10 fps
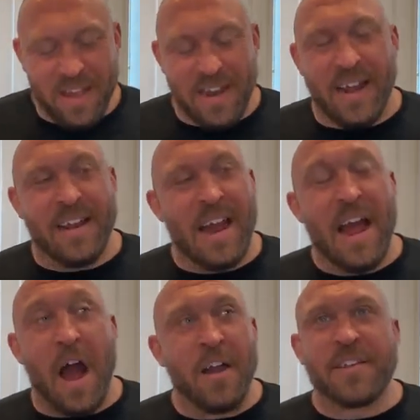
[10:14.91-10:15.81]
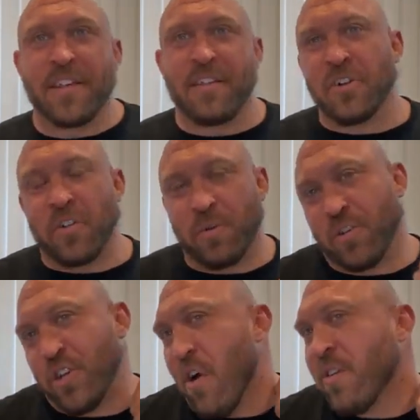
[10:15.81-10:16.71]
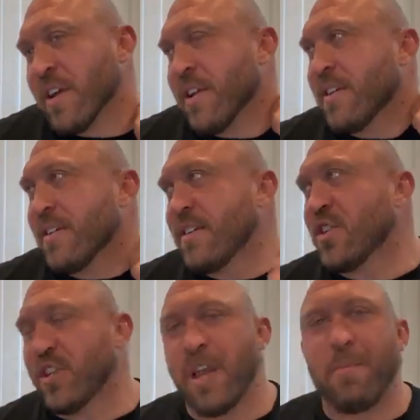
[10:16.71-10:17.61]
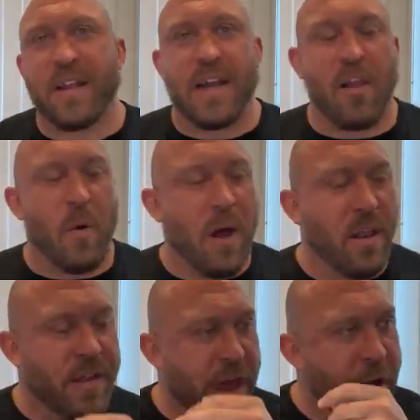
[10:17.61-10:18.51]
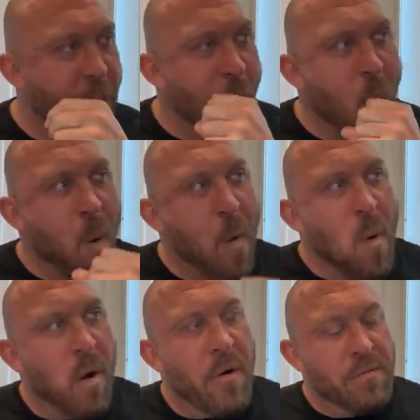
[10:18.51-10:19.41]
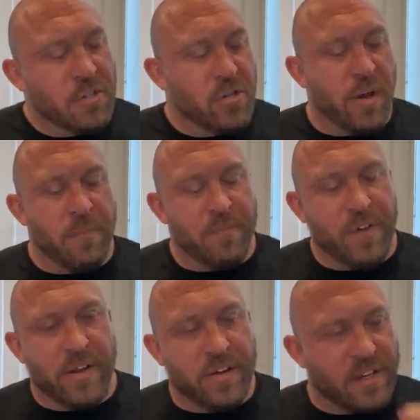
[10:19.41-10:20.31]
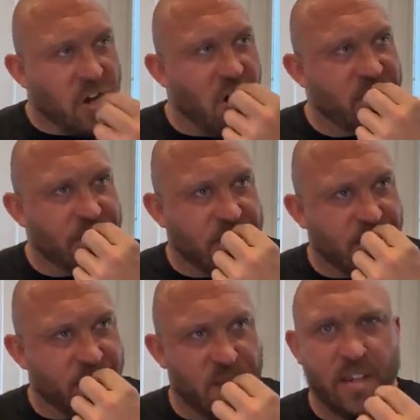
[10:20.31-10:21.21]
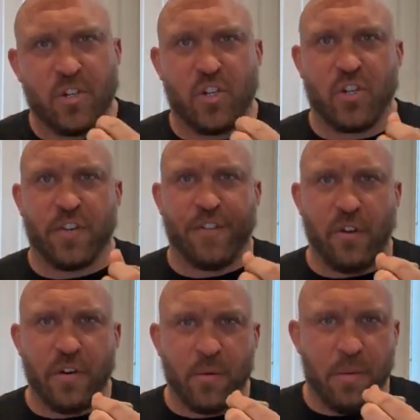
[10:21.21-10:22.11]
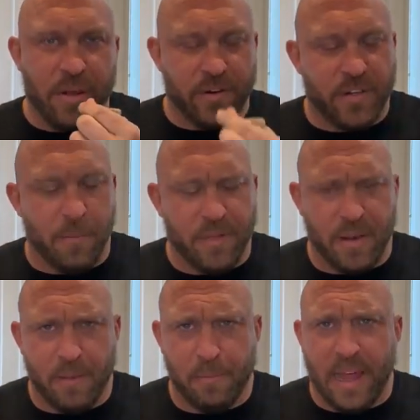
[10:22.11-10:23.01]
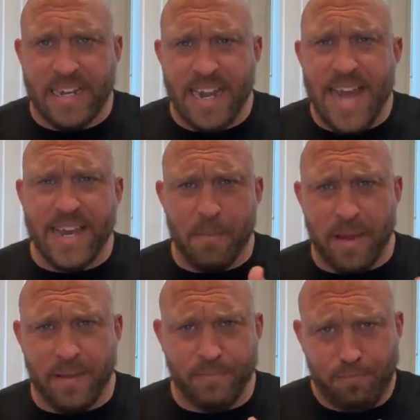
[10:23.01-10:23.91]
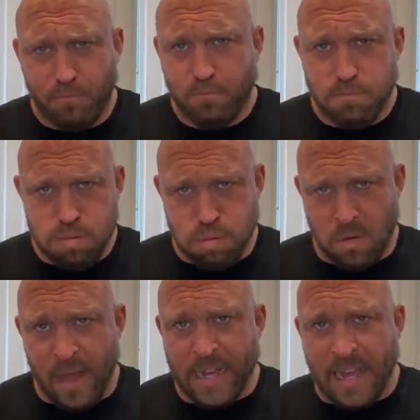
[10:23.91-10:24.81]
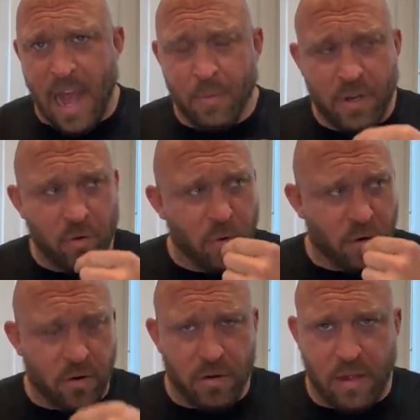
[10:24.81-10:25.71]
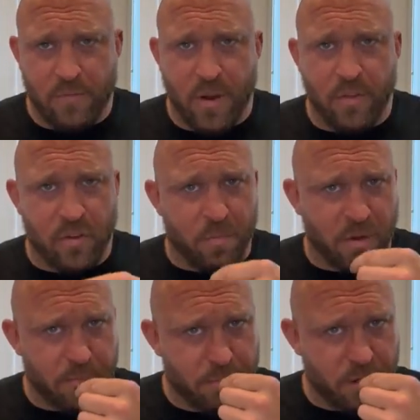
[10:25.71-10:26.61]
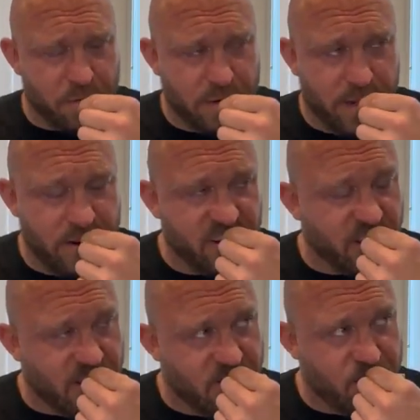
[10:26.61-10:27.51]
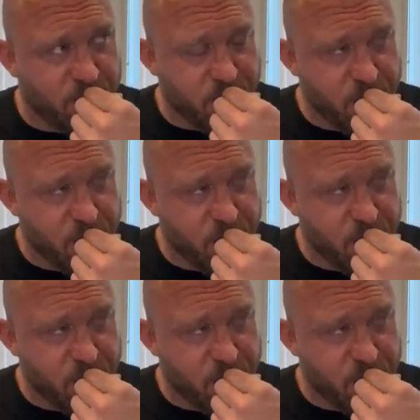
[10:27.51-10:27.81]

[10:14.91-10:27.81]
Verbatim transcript: and I, I honestly thought she was joking because she did put an LOL in there. So I'm figuring it's harmless. I'm thinking she's just flirting with me or something, like negging me, like a guy would do to a girl. I've read those book, books many years ago.